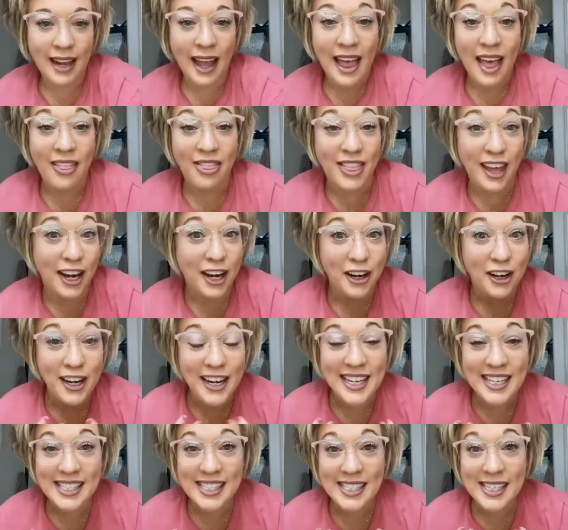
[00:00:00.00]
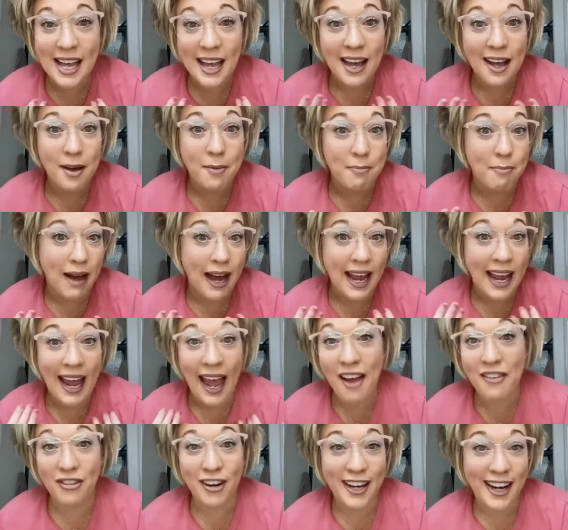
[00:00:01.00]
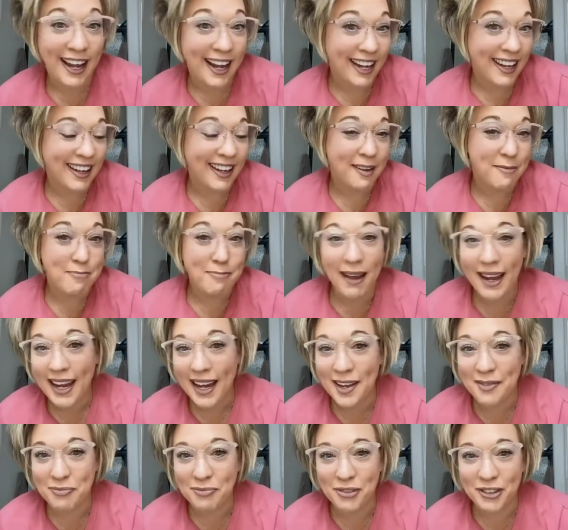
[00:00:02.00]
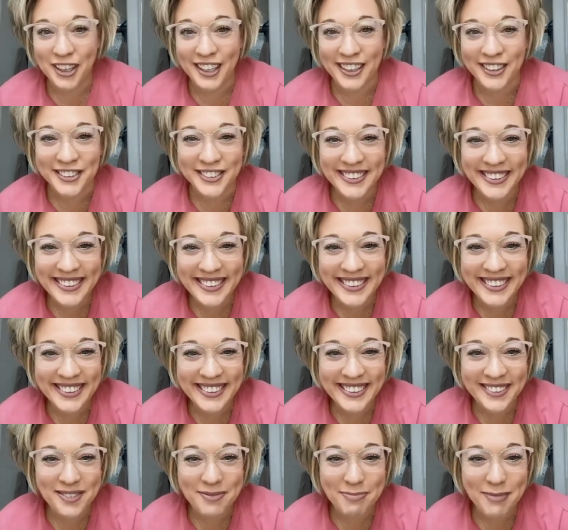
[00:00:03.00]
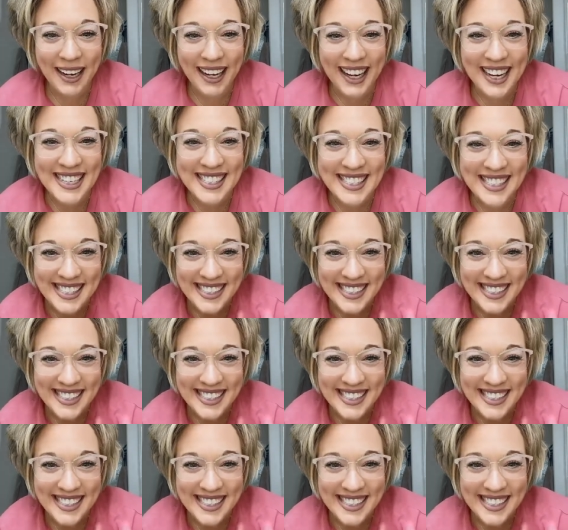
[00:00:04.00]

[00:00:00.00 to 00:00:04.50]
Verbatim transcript: There is my everyday makeup for you. Bye guys.